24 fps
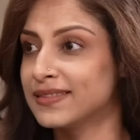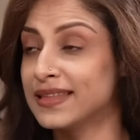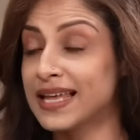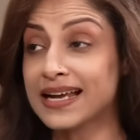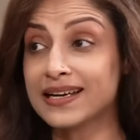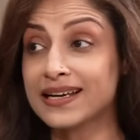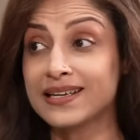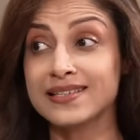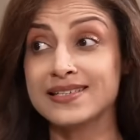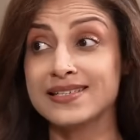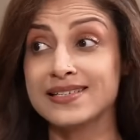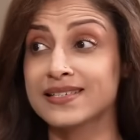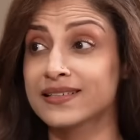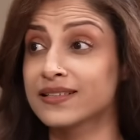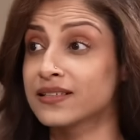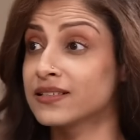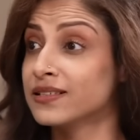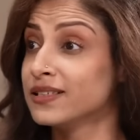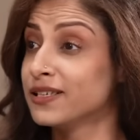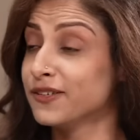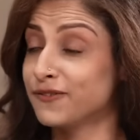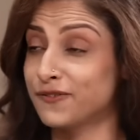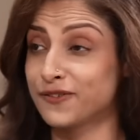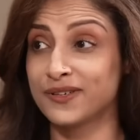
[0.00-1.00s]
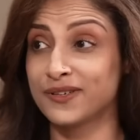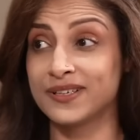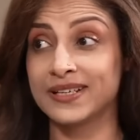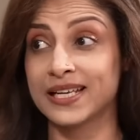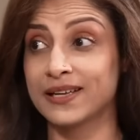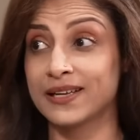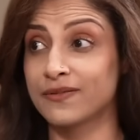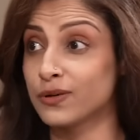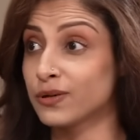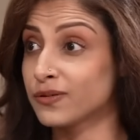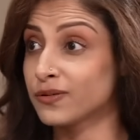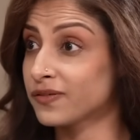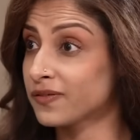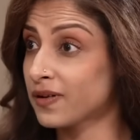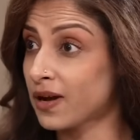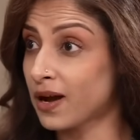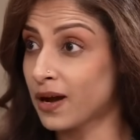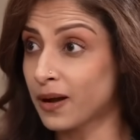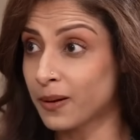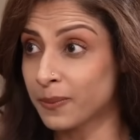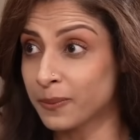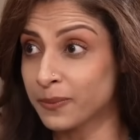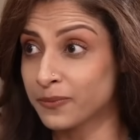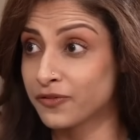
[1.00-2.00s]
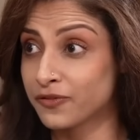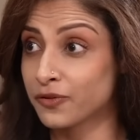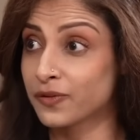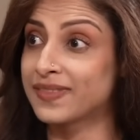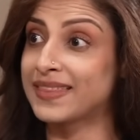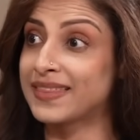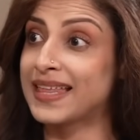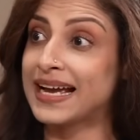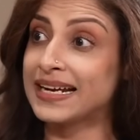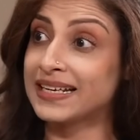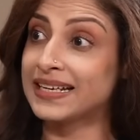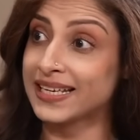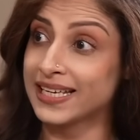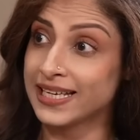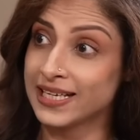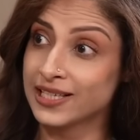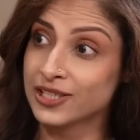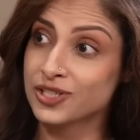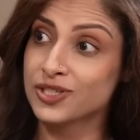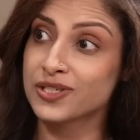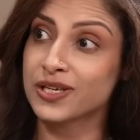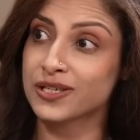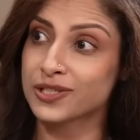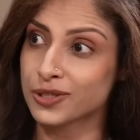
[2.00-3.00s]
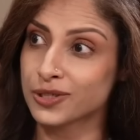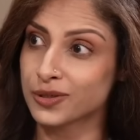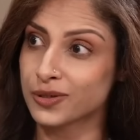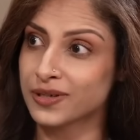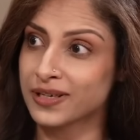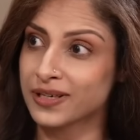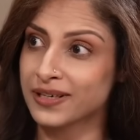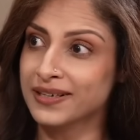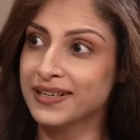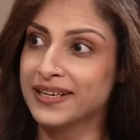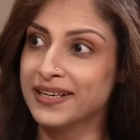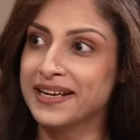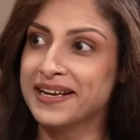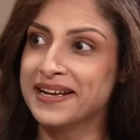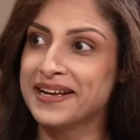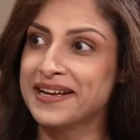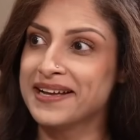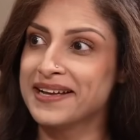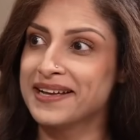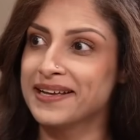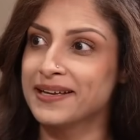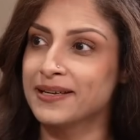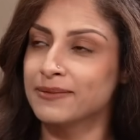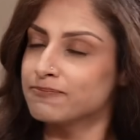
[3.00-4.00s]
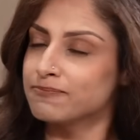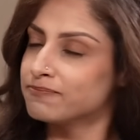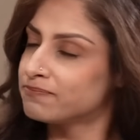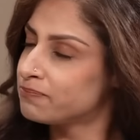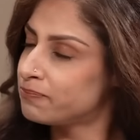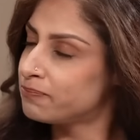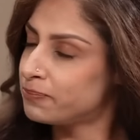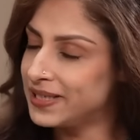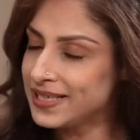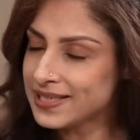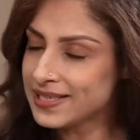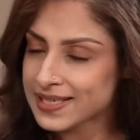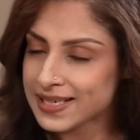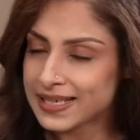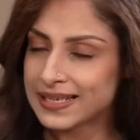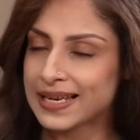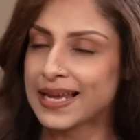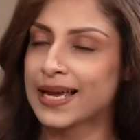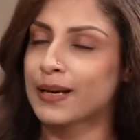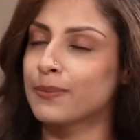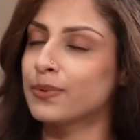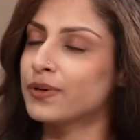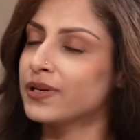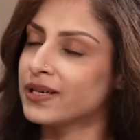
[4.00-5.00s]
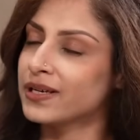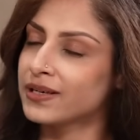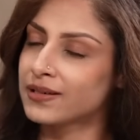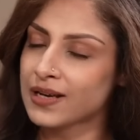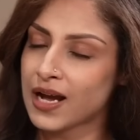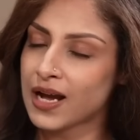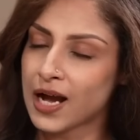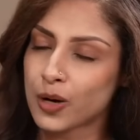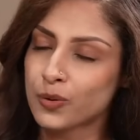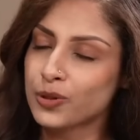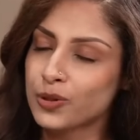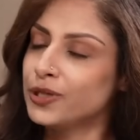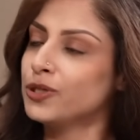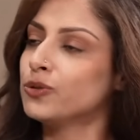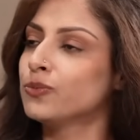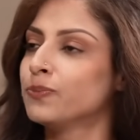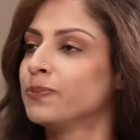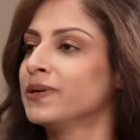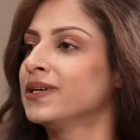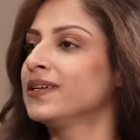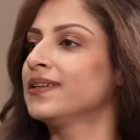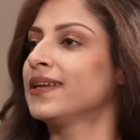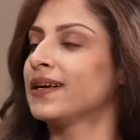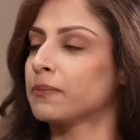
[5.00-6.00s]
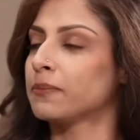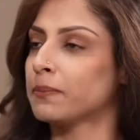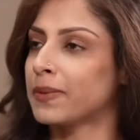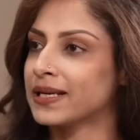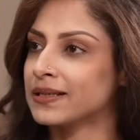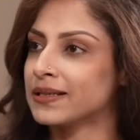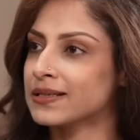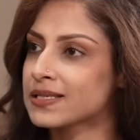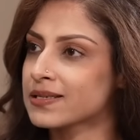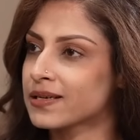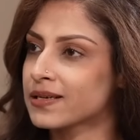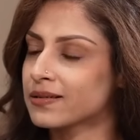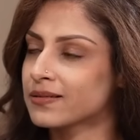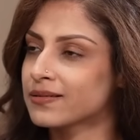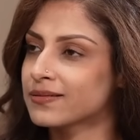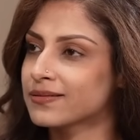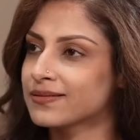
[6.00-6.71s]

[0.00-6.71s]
That is a different level of calm for that age that you're in. Please elaborate, how did you build that mindset?